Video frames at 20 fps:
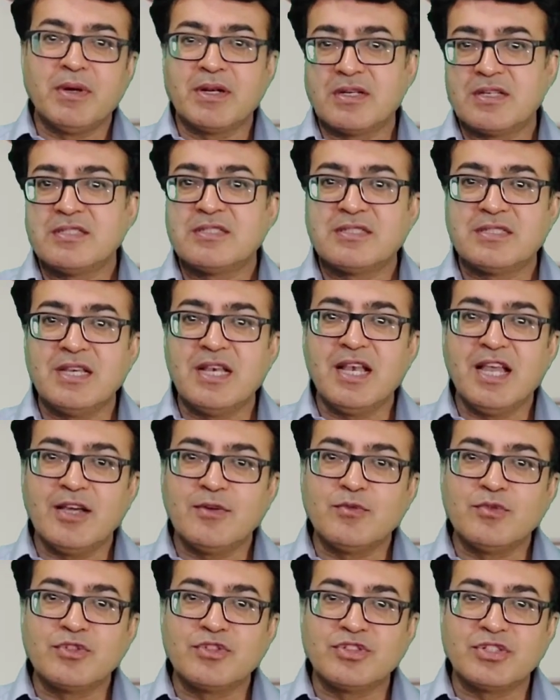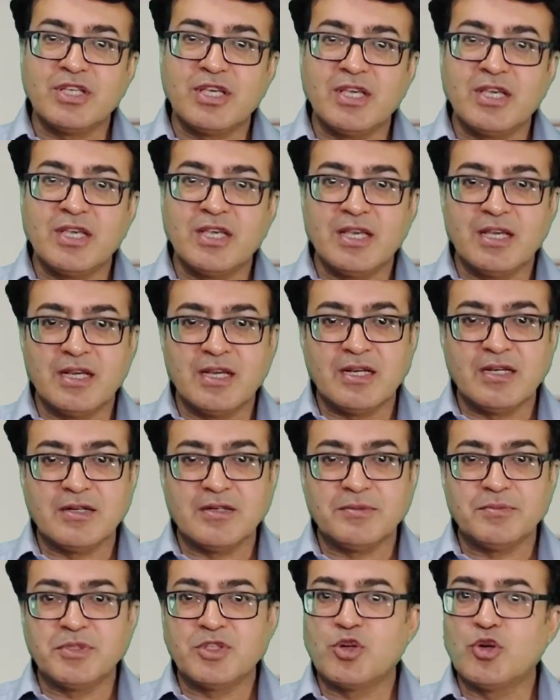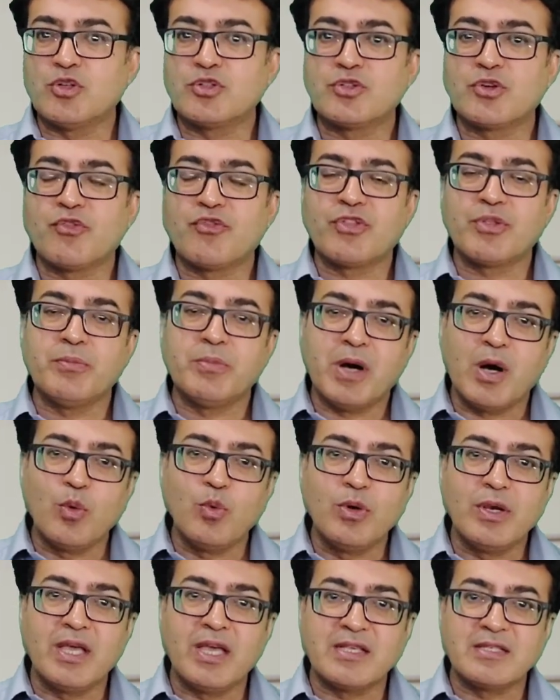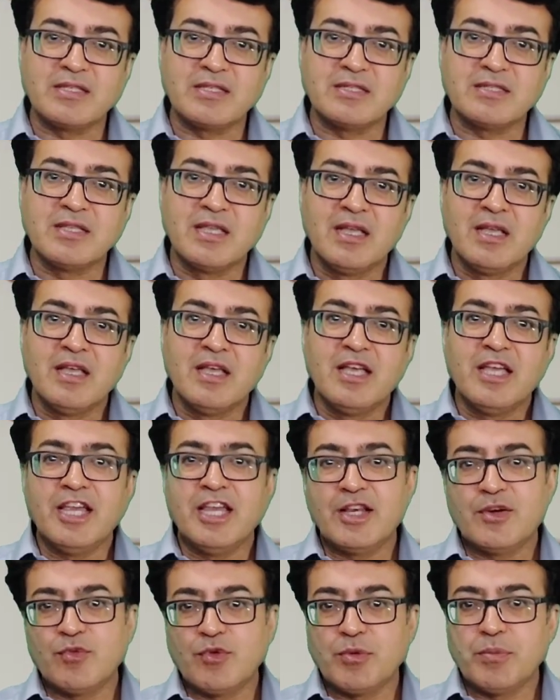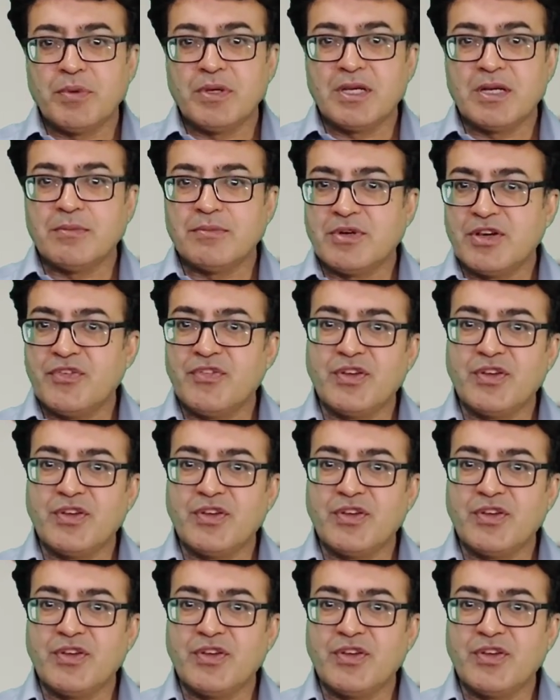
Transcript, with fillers: but still i would say uh, because of the bowel gases it would become